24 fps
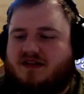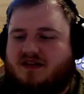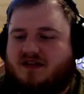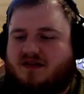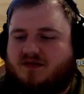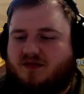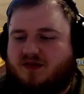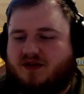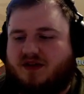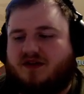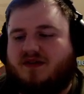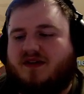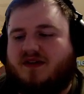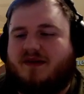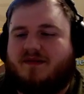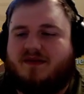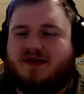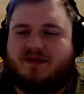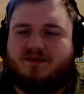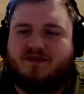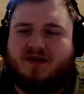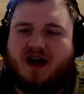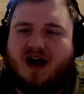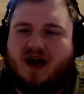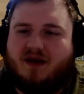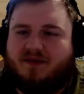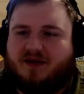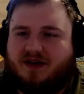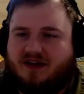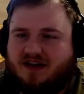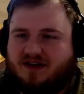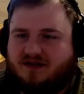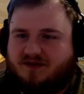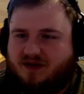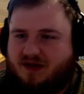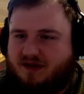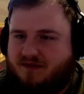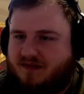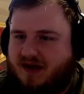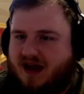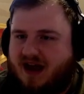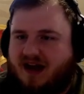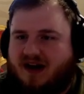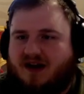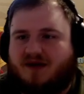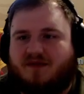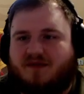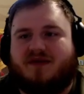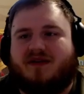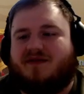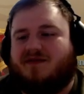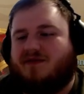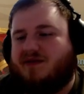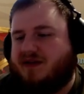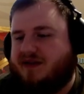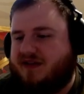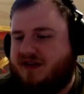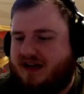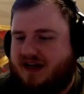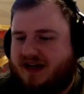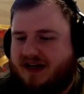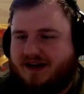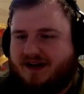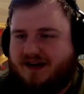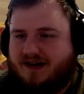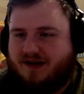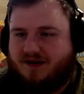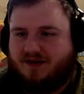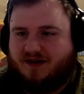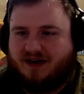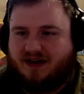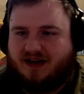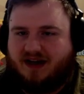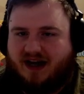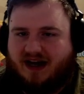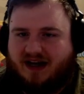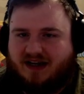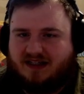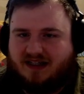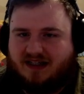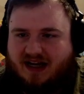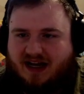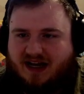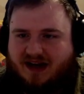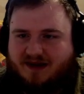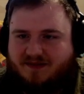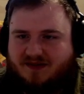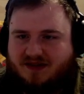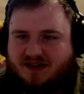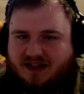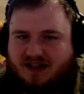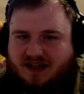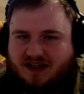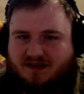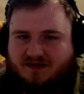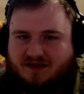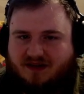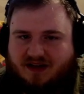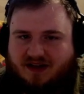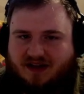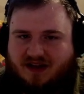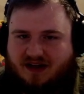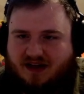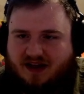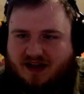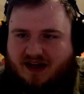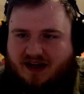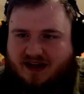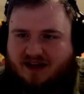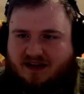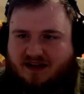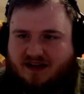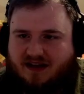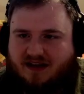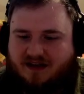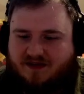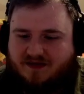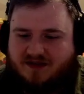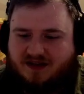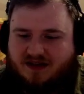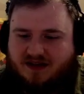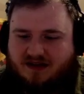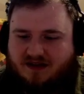well, 3 damage a pop, but it doesn't really matter, but we only need to do it 9 times to get rid of the 9 lives.